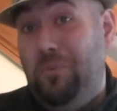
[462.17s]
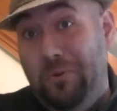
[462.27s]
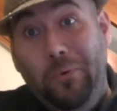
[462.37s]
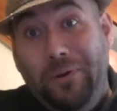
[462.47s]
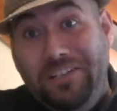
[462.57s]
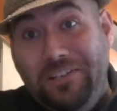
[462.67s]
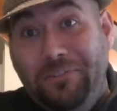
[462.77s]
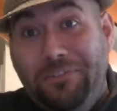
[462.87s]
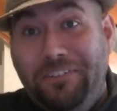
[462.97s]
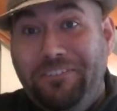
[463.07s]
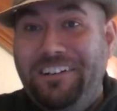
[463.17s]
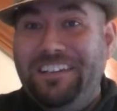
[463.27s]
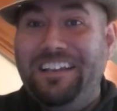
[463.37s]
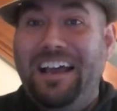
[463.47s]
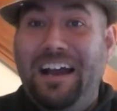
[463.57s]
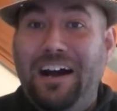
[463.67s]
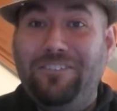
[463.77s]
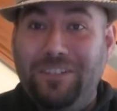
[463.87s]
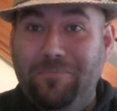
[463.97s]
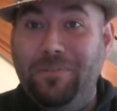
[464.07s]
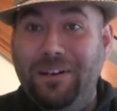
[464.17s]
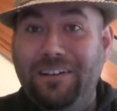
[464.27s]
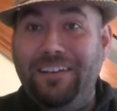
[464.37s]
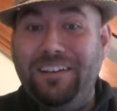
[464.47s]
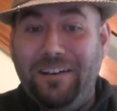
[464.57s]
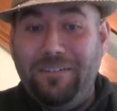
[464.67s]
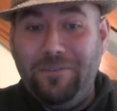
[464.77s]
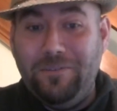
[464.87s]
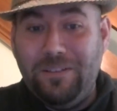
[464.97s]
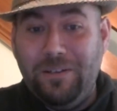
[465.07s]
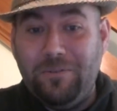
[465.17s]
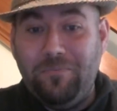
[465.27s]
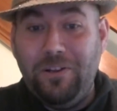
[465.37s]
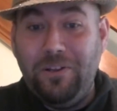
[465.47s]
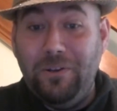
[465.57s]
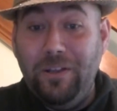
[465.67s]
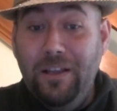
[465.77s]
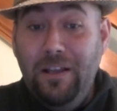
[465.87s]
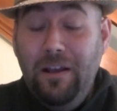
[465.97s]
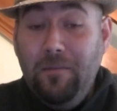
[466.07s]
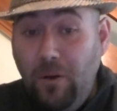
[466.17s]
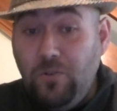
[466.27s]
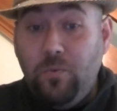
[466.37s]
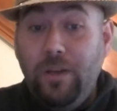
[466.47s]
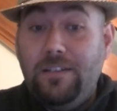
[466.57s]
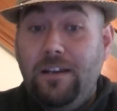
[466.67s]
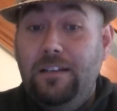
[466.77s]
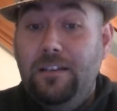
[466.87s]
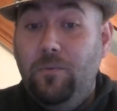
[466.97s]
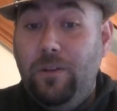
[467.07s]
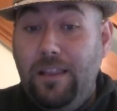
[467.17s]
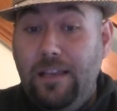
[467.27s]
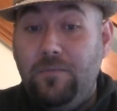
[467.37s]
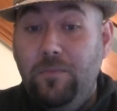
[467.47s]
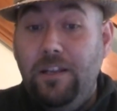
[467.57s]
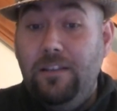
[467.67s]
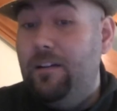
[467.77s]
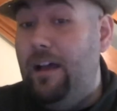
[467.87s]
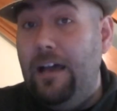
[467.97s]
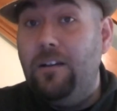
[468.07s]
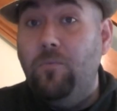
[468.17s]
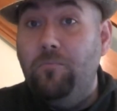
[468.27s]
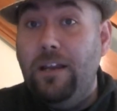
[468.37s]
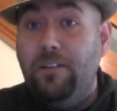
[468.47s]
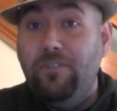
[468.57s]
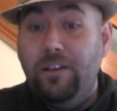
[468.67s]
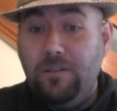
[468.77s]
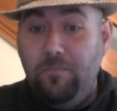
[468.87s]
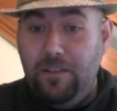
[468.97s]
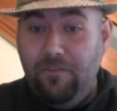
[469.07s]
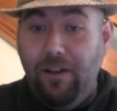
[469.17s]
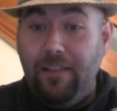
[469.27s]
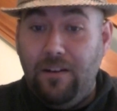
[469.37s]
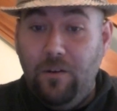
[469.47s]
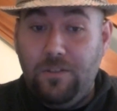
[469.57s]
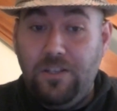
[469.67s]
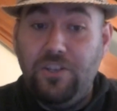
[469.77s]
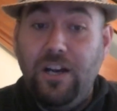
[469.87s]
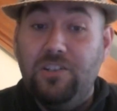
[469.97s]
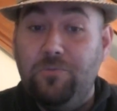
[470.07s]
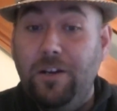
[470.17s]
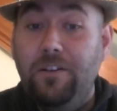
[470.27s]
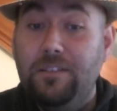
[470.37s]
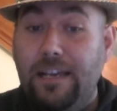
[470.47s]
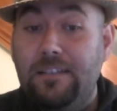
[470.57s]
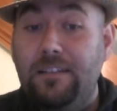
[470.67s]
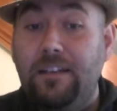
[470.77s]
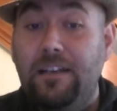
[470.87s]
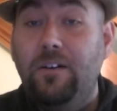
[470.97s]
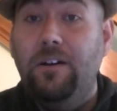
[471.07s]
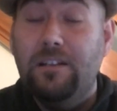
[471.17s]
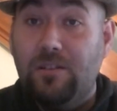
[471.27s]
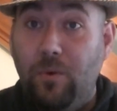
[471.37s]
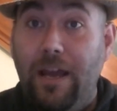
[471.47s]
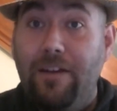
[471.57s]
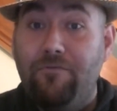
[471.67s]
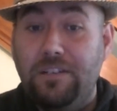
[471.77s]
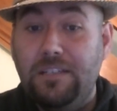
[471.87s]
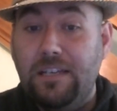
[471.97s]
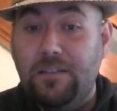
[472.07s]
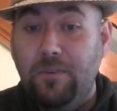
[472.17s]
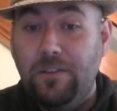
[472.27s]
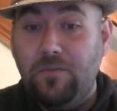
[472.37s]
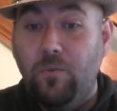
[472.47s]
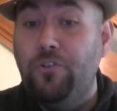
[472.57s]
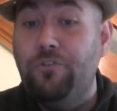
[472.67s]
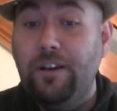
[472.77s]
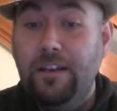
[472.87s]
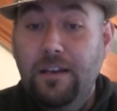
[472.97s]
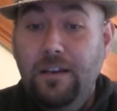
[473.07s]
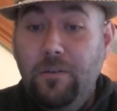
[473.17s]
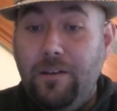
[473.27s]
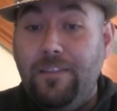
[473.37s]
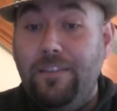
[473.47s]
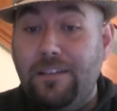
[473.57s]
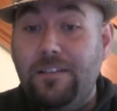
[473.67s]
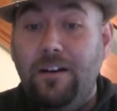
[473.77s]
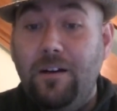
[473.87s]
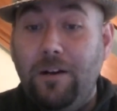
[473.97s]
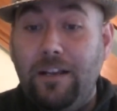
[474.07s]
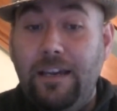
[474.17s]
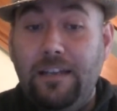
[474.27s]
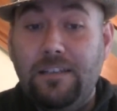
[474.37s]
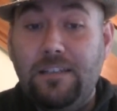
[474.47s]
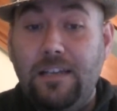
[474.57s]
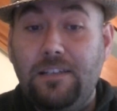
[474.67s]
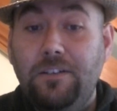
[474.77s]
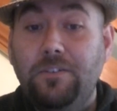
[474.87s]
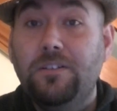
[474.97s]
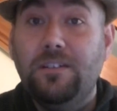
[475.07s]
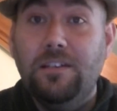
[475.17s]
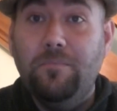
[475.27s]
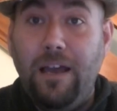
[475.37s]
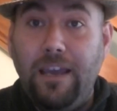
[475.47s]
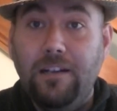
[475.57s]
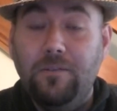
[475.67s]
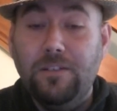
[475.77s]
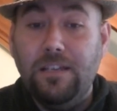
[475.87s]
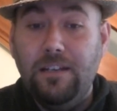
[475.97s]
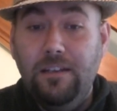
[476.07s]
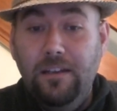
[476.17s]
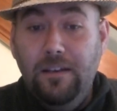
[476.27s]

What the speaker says: Always suffer for the day after, but you know, it was pretty good. Most weeks I ended up with less money than I had on benefits, but the fact that I was in charge of my own destiny and not in a sweat every 6 months wondering whether this time I'd get an assessor who could see the pain I was in,